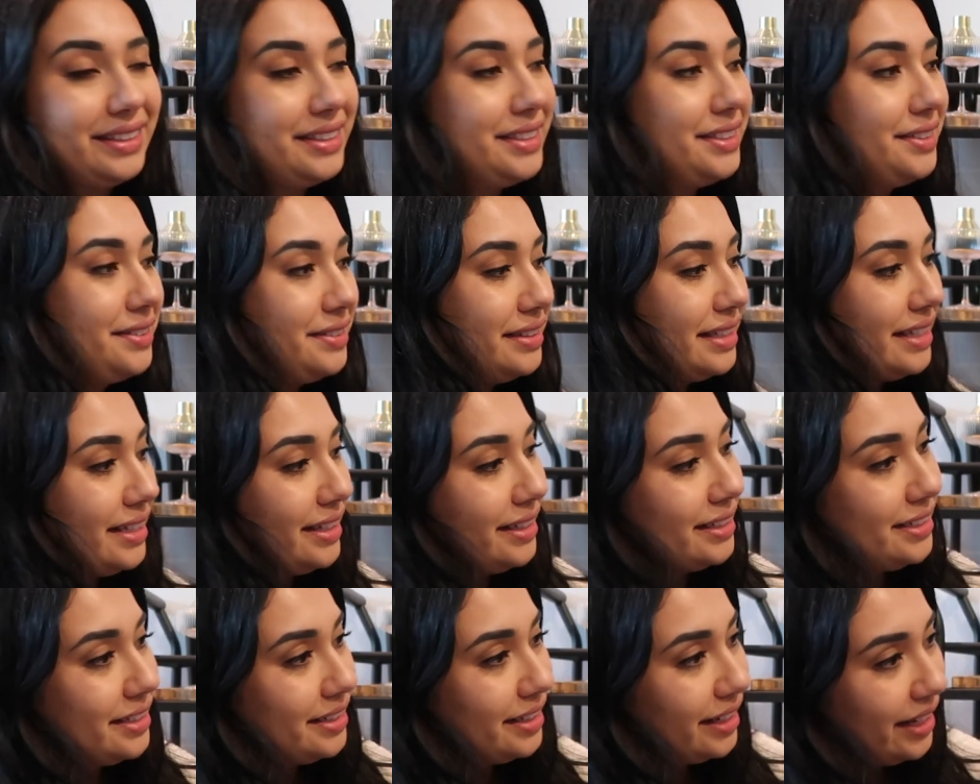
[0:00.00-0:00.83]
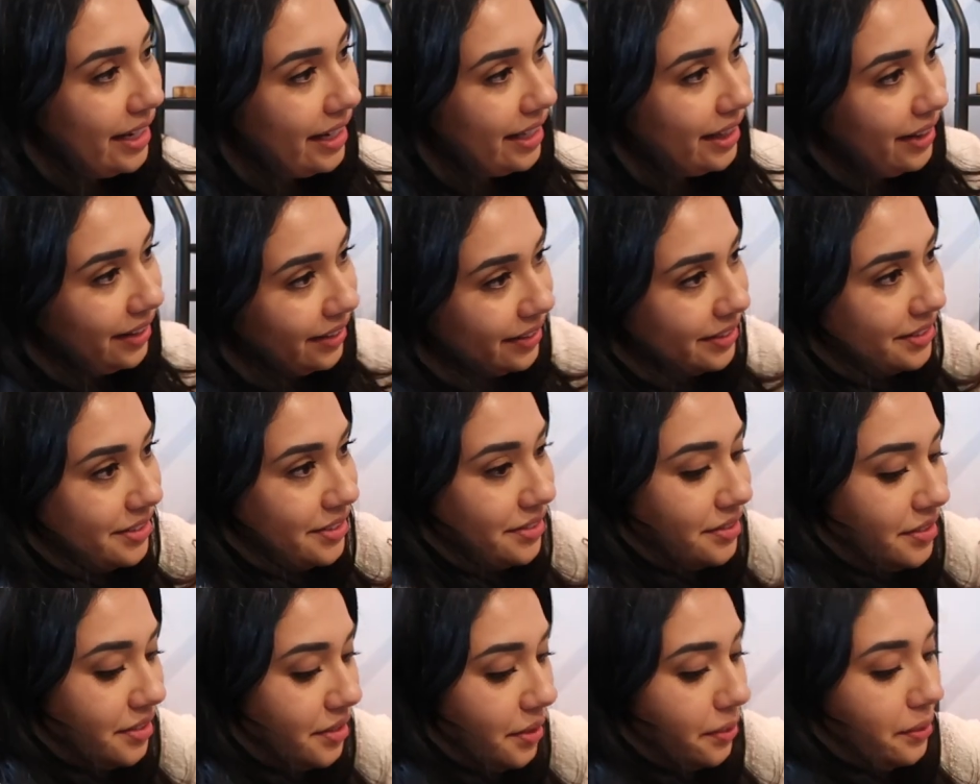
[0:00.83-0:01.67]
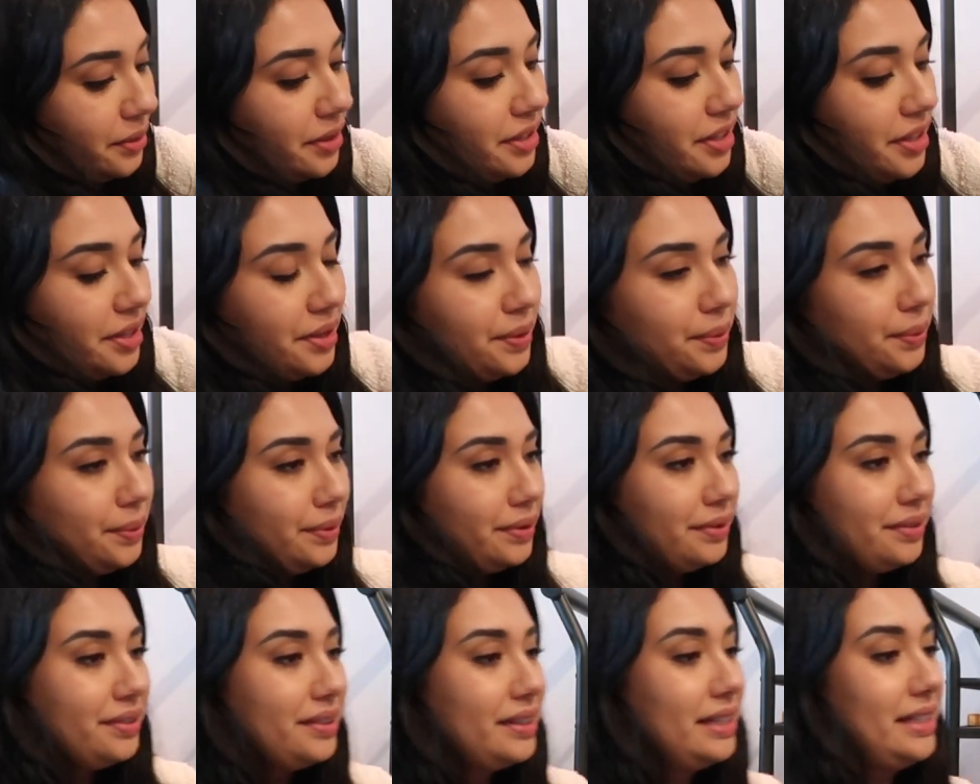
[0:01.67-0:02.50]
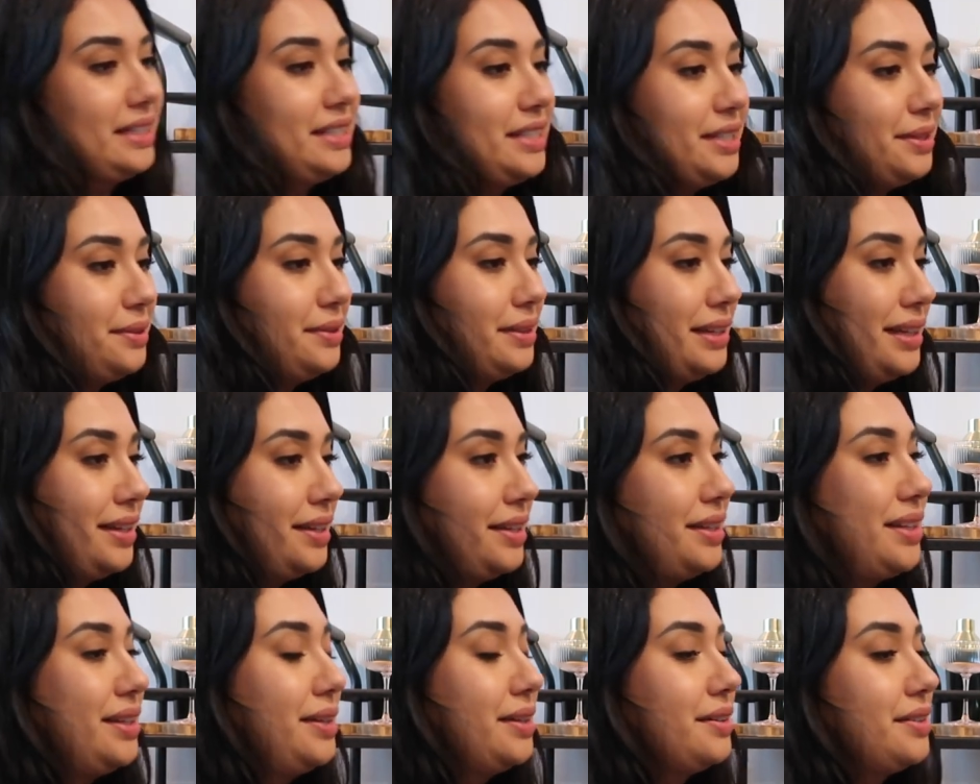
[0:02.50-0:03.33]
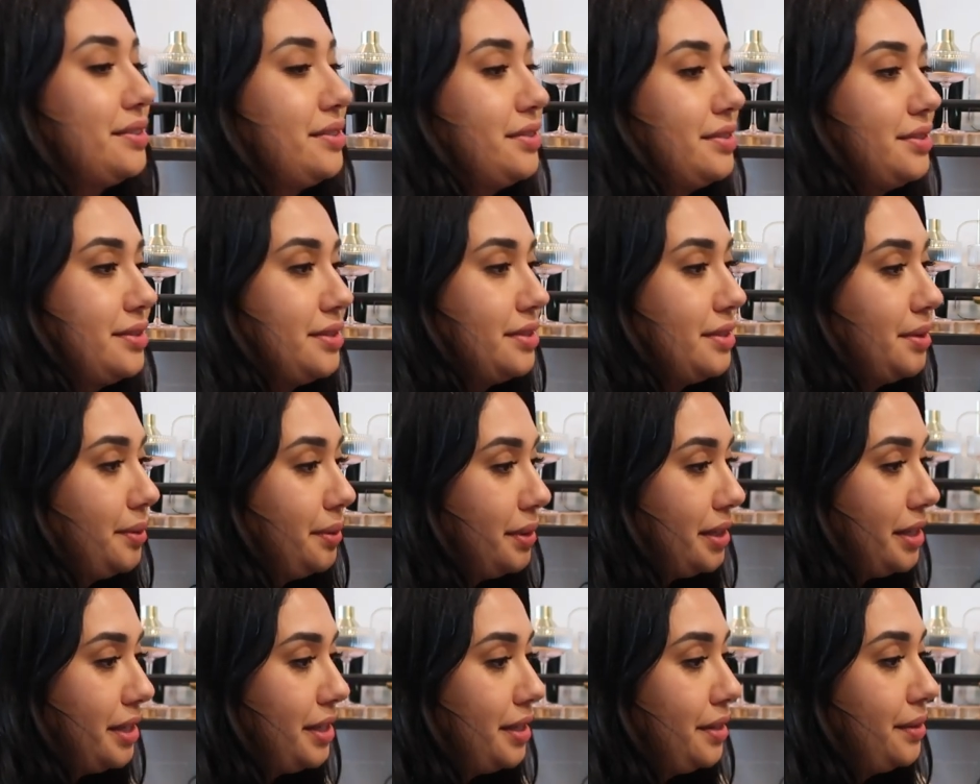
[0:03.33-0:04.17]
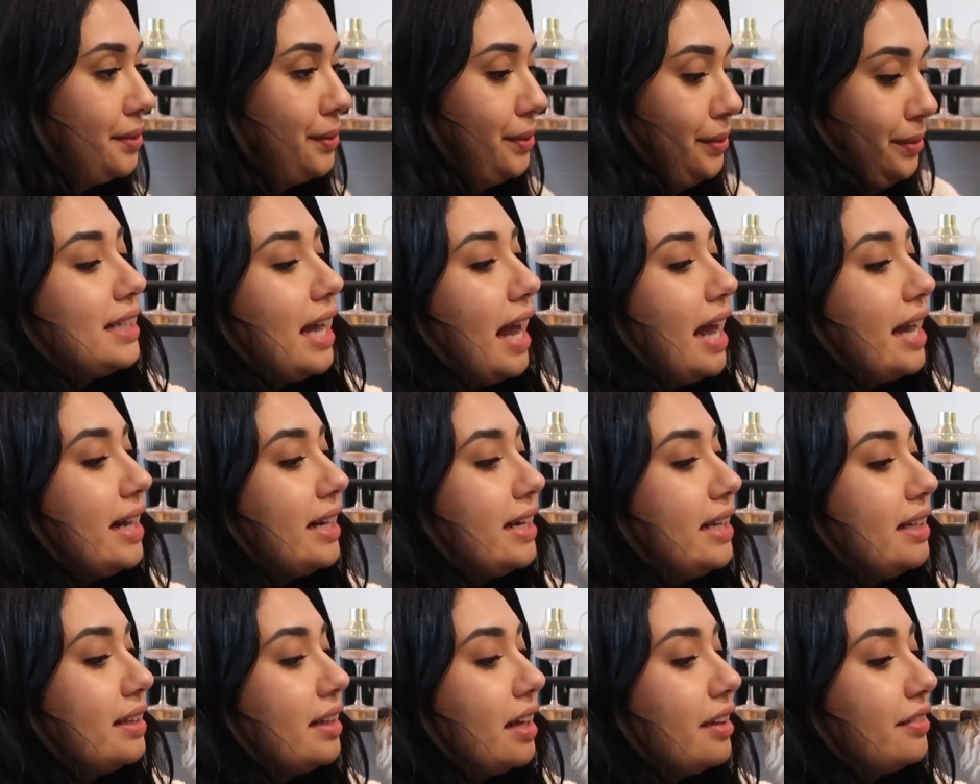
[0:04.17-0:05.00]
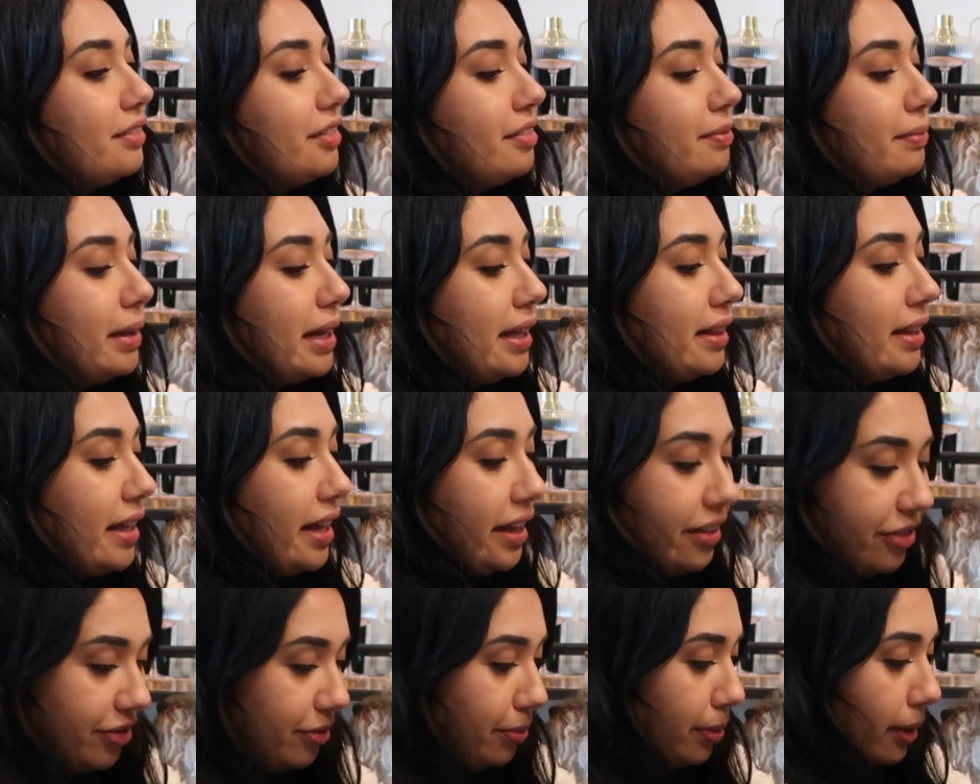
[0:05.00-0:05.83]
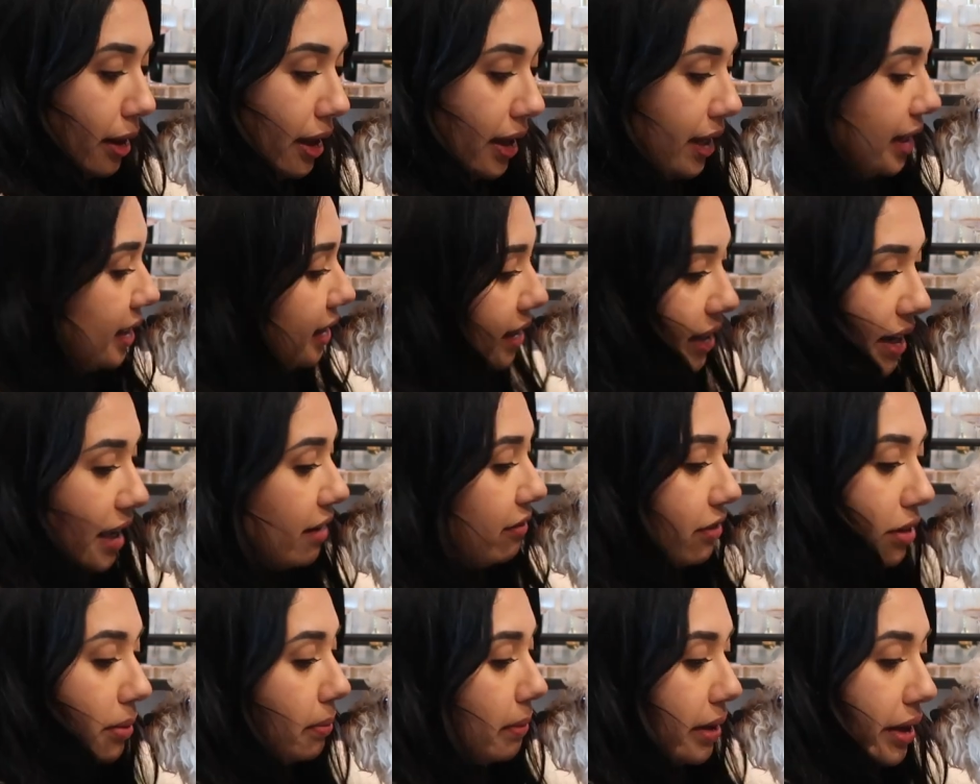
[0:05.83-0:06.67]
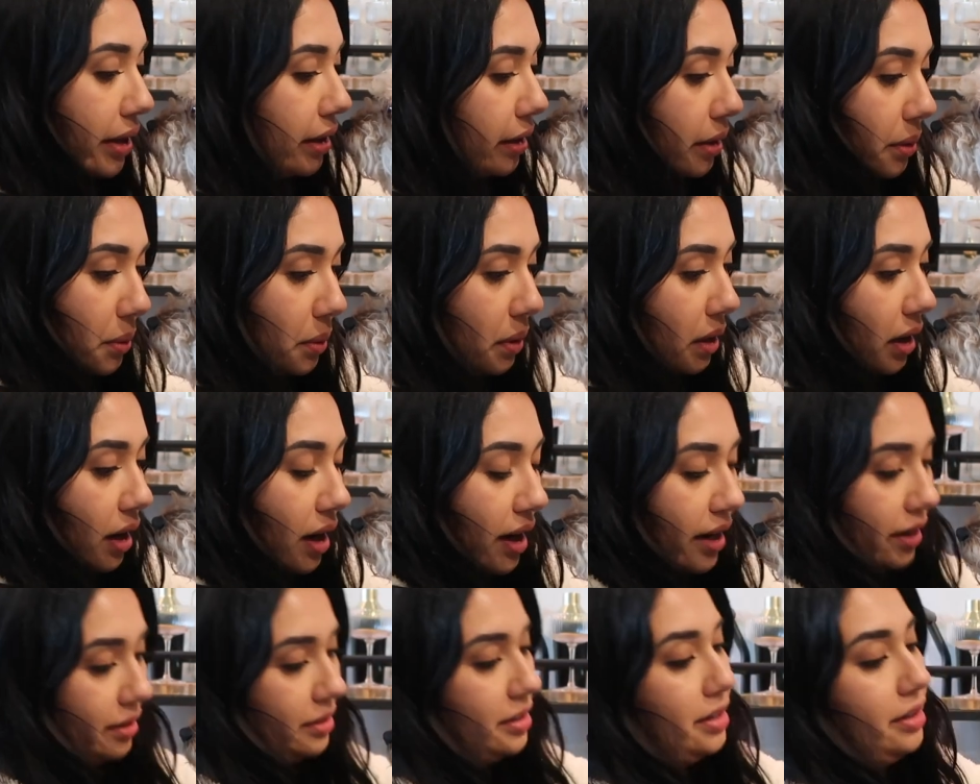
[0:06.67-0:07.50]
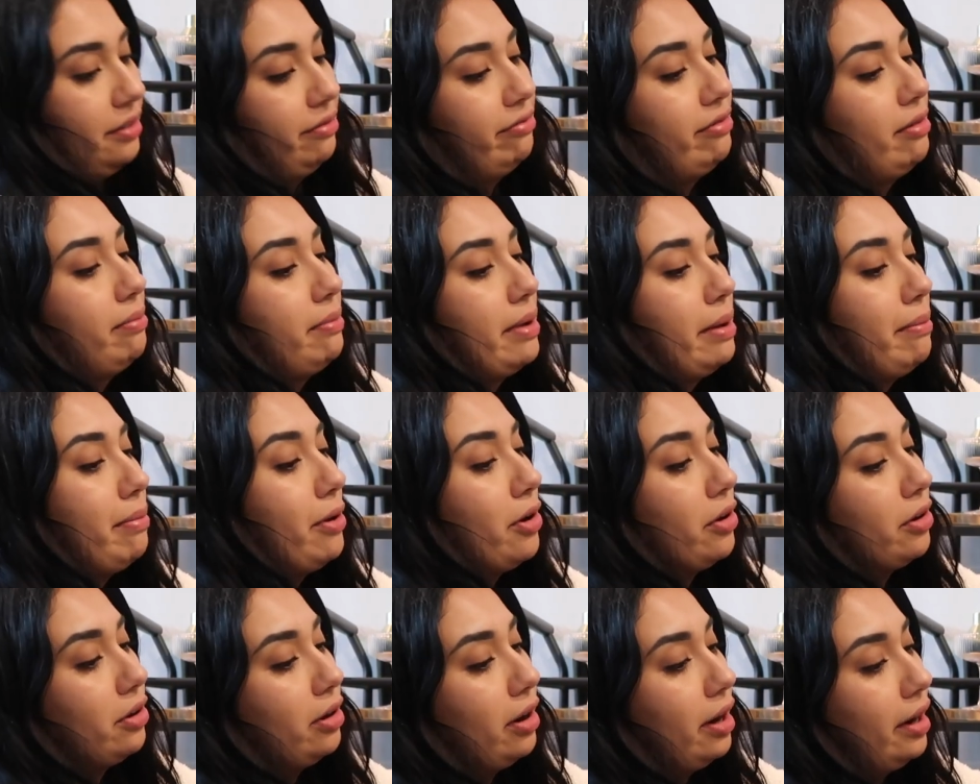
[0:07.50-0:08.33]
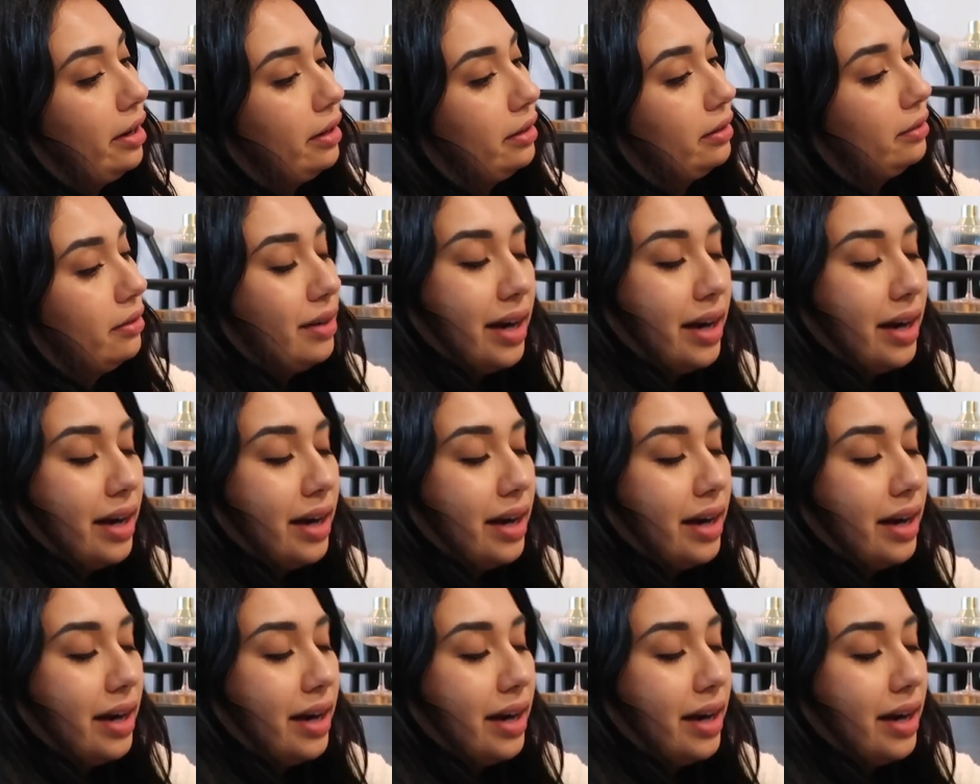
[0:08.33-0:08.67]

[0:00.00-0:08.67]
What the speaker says: Do you think it looks so cute? Do you think you're so cute? Tiny love of my life, but I can never make you a cocktail from my bar cart.